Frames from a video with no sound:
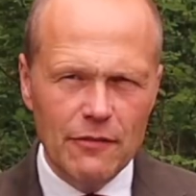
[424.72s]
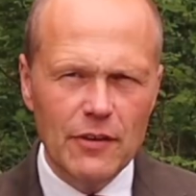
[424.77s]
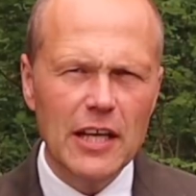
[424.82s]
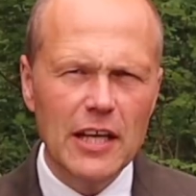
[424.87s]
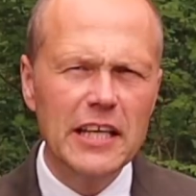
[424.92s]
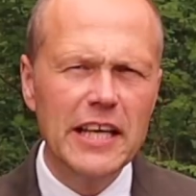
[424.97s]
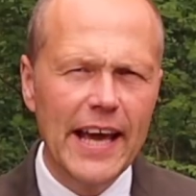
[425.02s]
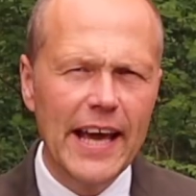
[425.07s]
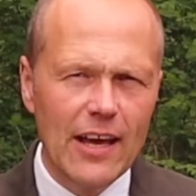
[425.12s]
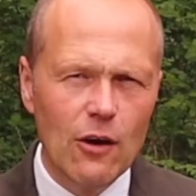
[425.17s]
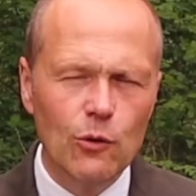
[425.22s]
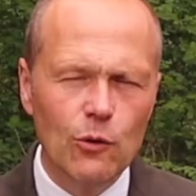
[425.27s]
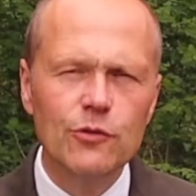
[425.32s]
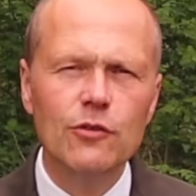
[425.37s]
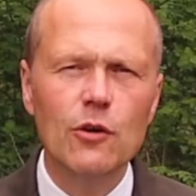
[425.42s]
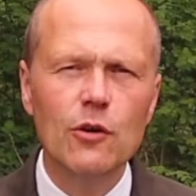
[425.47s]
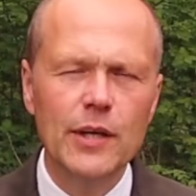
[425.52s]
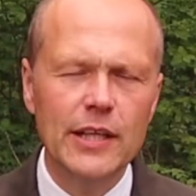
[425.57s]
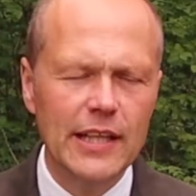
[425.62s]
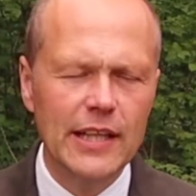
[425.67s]
of chaos
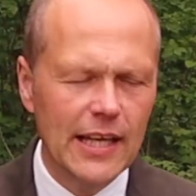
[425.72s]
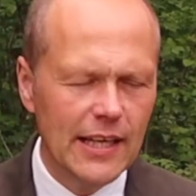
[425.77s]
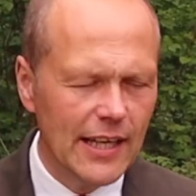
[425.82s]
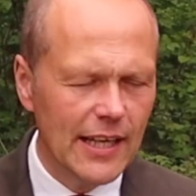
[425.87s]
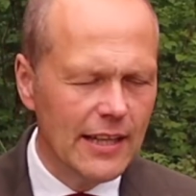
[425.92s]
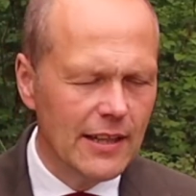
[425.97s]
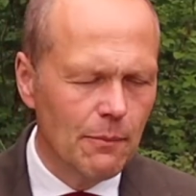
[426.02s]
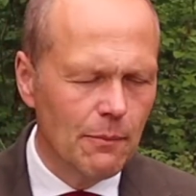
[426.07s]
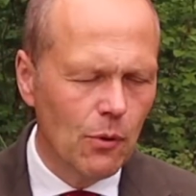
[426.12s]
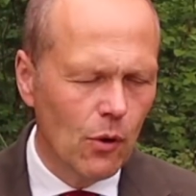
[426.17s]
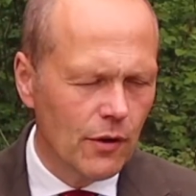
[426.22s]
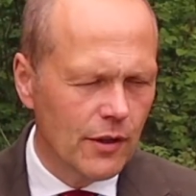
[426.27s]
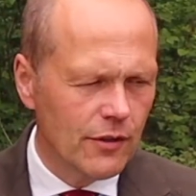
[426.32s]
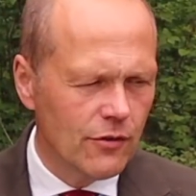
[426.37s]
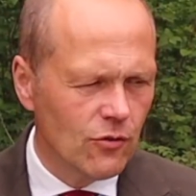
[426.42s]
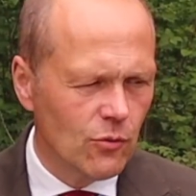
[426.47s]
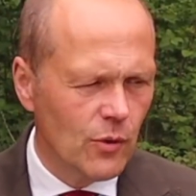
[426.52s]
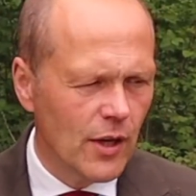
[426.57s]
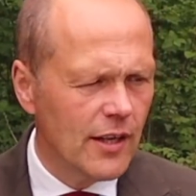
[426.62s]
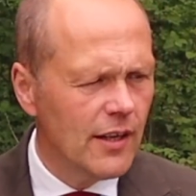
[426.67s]
going there in the pocket
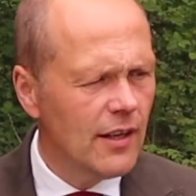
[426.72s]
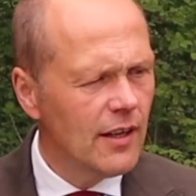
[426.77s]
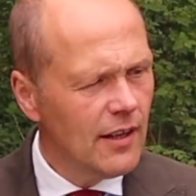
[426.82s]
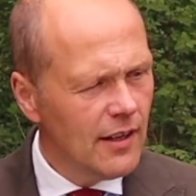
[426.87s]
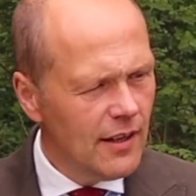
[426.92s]
square.